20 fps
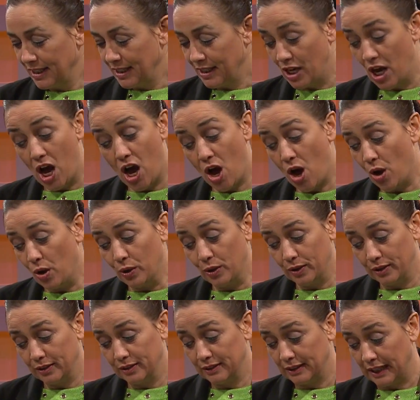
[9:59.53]
No,
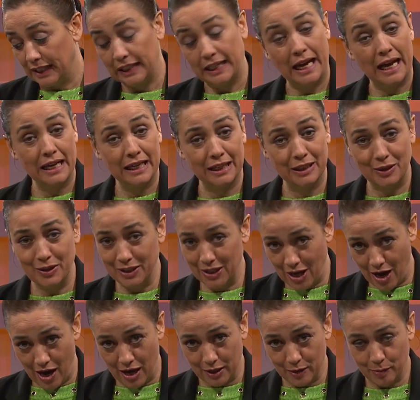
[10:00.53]
Elkanah, you're
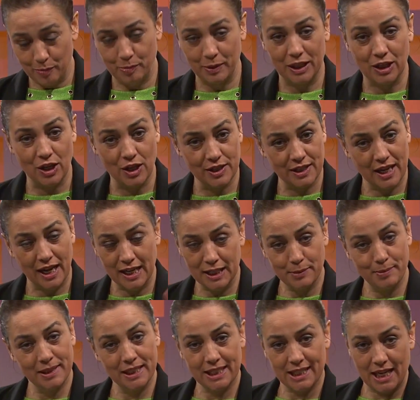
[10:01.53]
not, because a
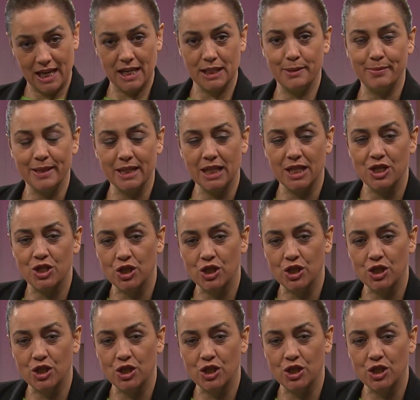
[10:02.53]
husband is a husband and